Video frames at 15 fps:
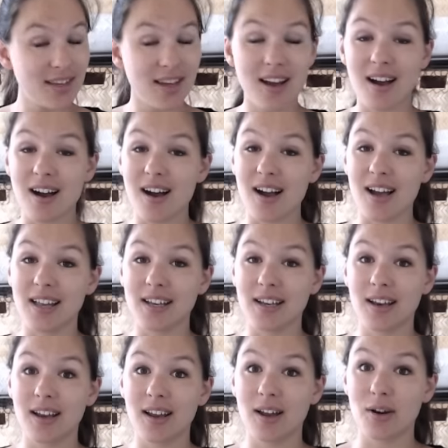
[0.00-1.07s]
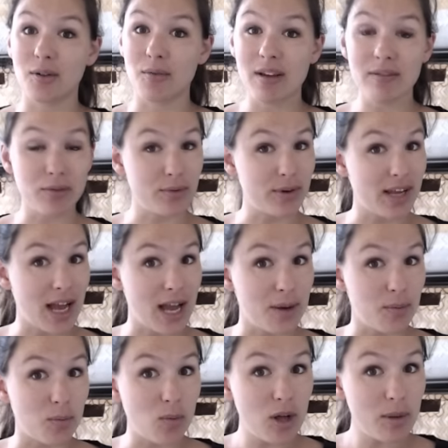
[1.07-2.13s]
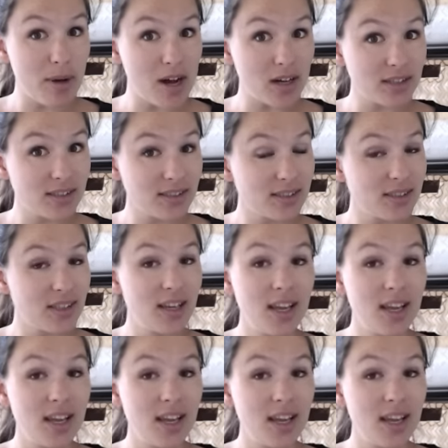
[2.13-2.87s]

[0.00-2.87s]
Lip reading: On Ravelry, I'm woolbox.